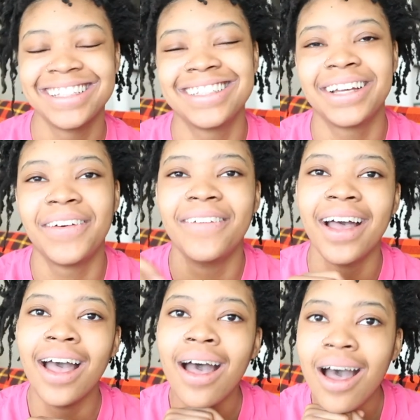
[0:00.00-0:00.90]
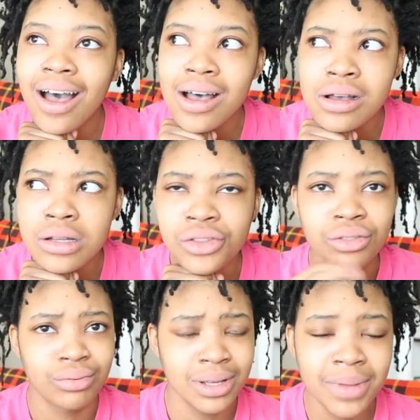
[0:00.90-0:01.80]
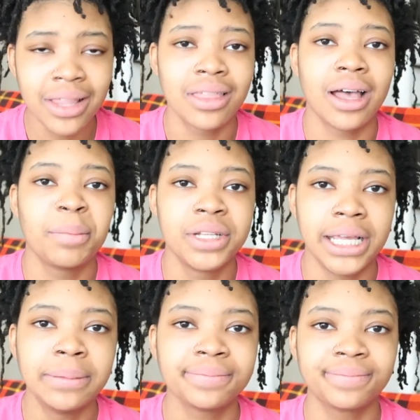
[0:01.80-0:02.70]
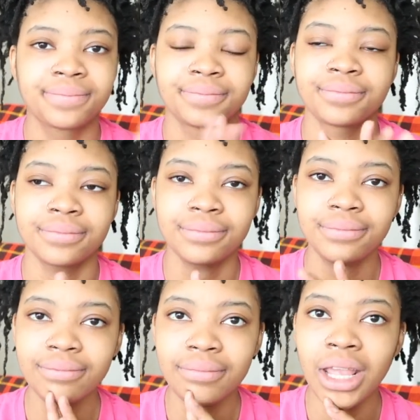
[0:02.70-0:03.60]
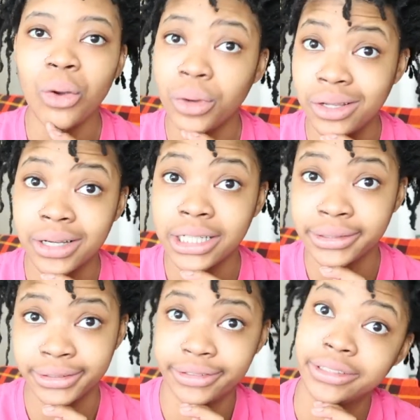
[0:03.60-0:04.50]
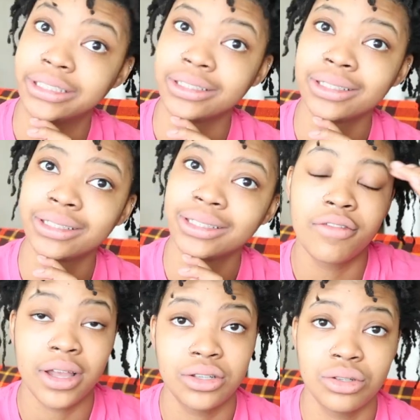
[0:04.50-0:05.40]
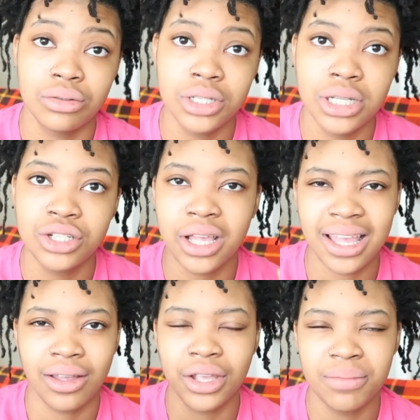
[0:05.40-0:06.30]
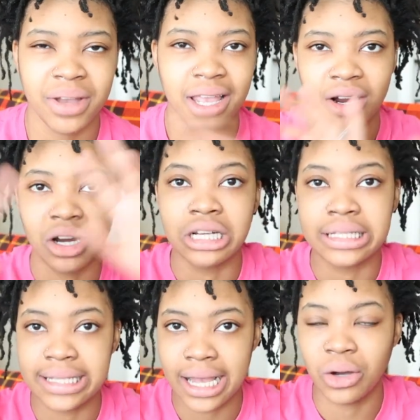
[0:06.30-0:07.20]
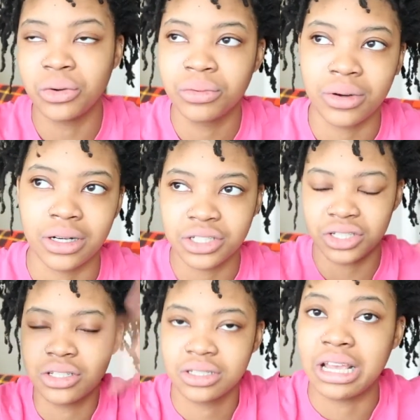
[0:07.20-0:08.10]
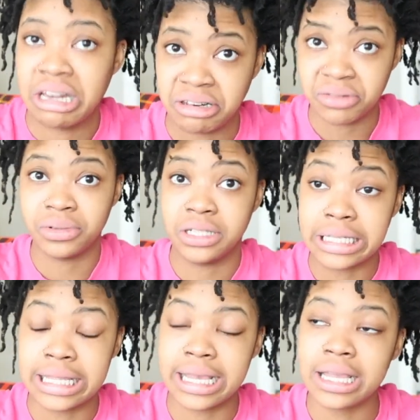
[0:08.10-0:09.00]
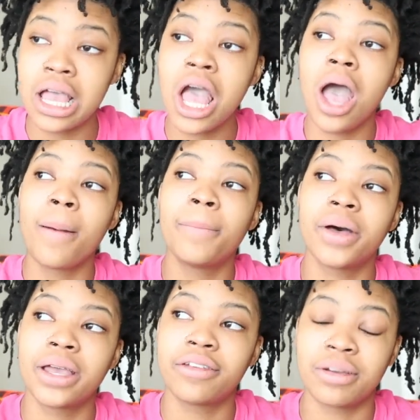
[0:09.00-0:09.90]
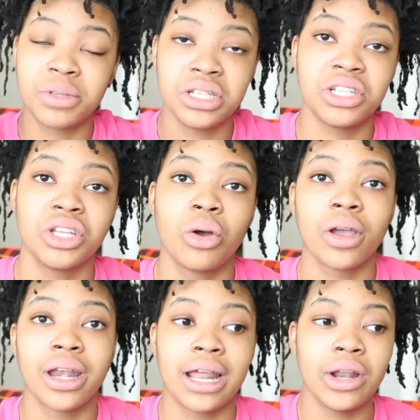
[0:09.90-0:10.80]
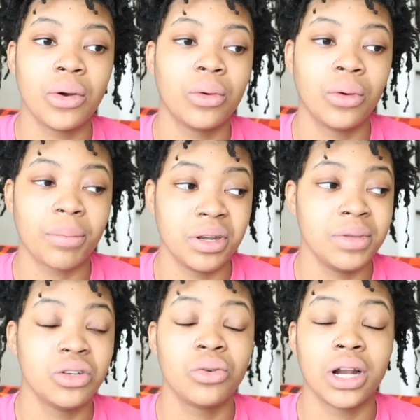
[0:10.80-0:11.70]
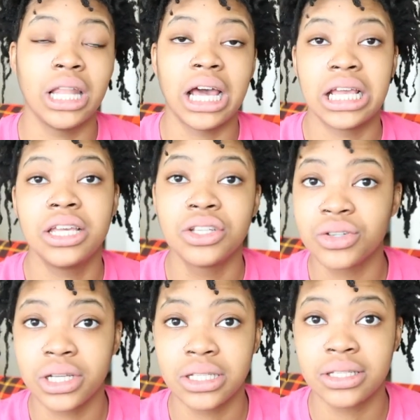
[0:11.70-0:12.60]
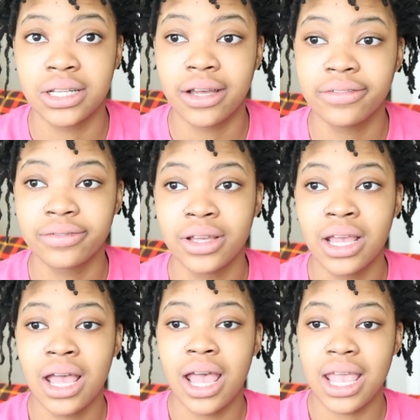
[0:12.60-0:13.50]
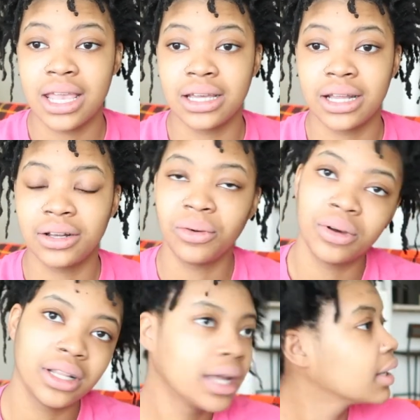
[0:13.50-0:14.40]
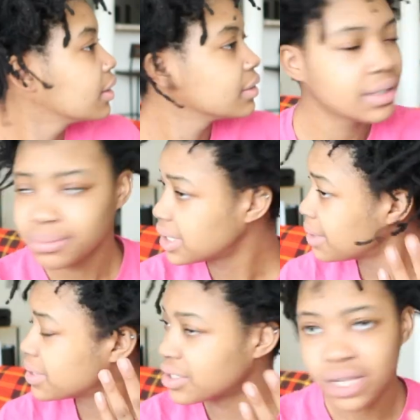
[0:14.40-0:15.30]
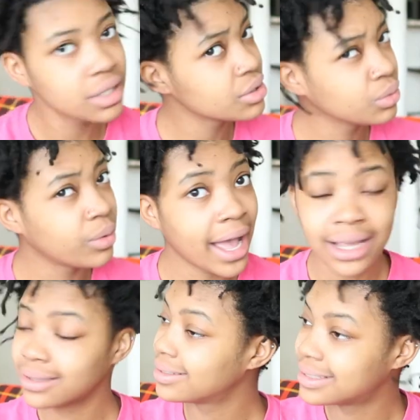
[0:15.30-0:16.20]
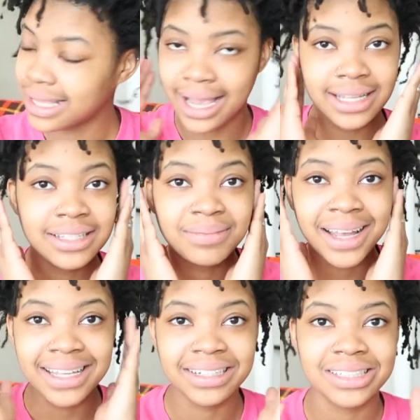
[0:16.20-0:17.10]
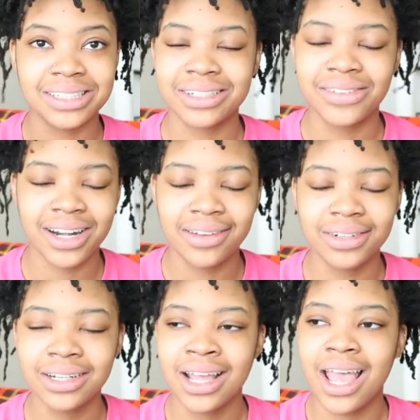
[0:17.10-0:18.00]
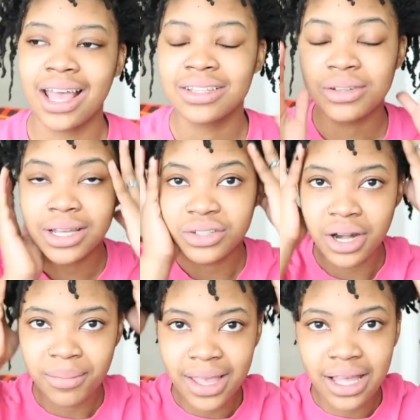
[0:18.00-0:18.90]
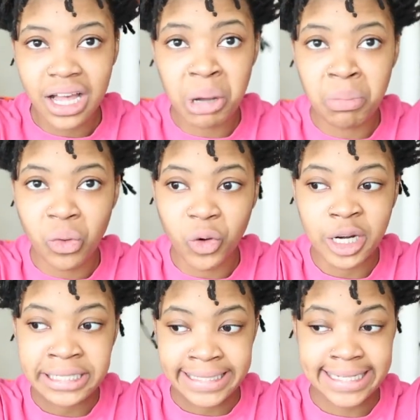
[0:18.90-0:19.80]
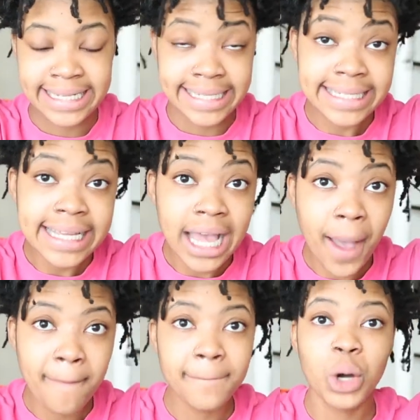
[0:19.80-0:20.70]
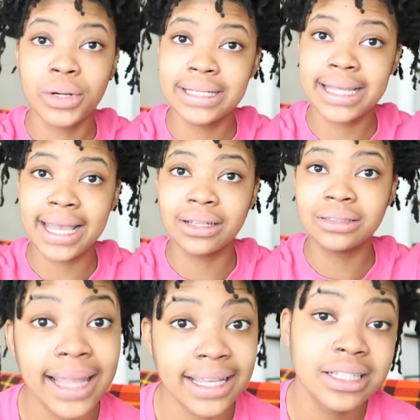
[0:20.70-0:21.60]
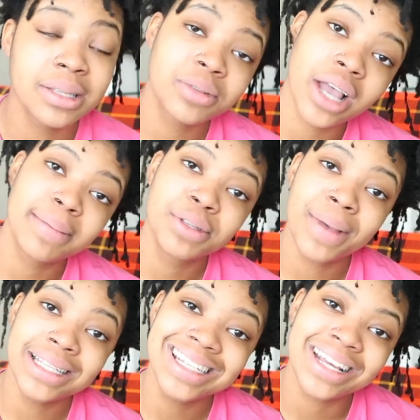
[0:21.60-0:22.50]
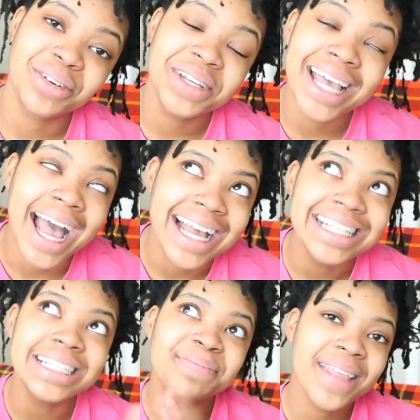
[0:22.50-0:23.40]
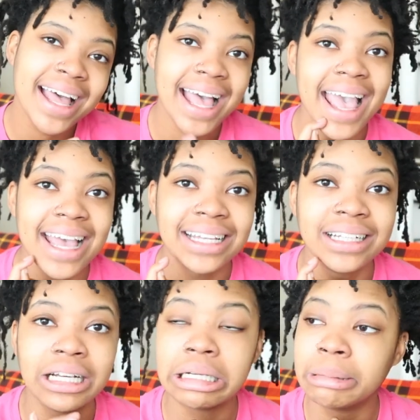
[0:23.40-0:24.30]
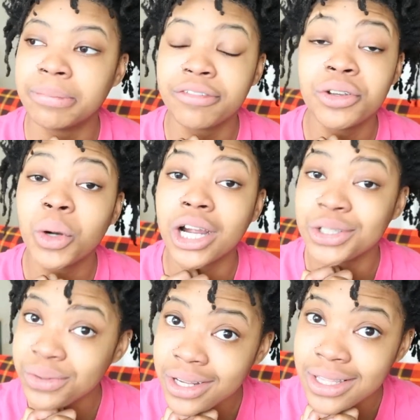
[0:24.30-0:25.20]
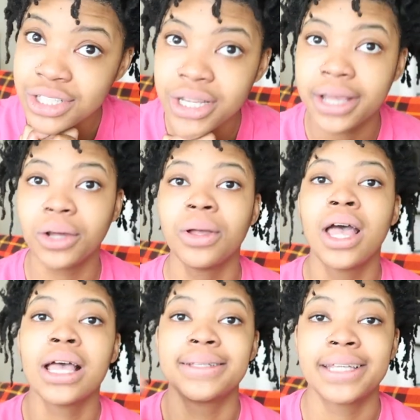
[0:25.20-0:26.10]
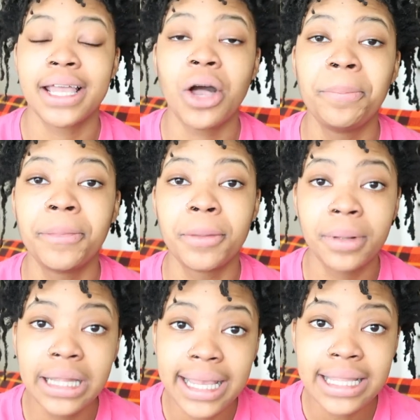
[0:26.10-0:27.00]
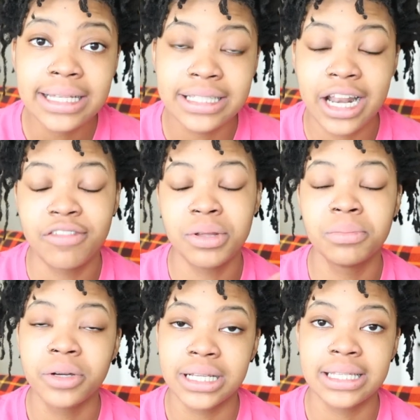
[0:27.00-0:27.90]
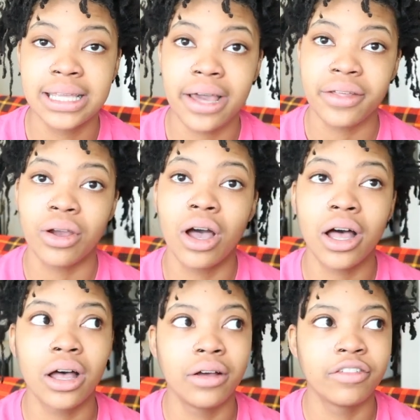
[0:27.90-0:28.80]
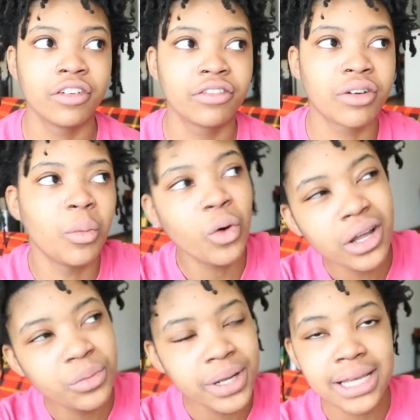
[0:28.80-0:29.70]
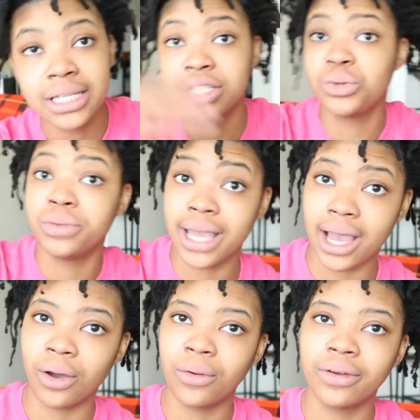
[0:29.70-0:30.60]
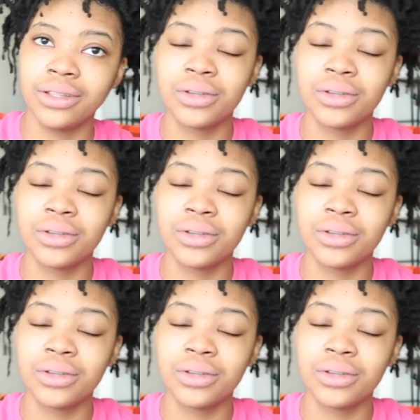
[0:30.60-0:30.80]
So 3 month update. What do you guys think? If I do teach, like I'll keep my hair down where it's just kind of doing its thing. But if I'm teaching yoga, and I know I'm going to be doing a lot of intricate stuff, and I don't want like, sometimes it does whack the sides of my ears or whatever, and so I try to make a more neat ponytail. Like and subscribe to my channel, guys. And if you are new to this channel, check out the playlist that I've been putting together of from 1 week to now.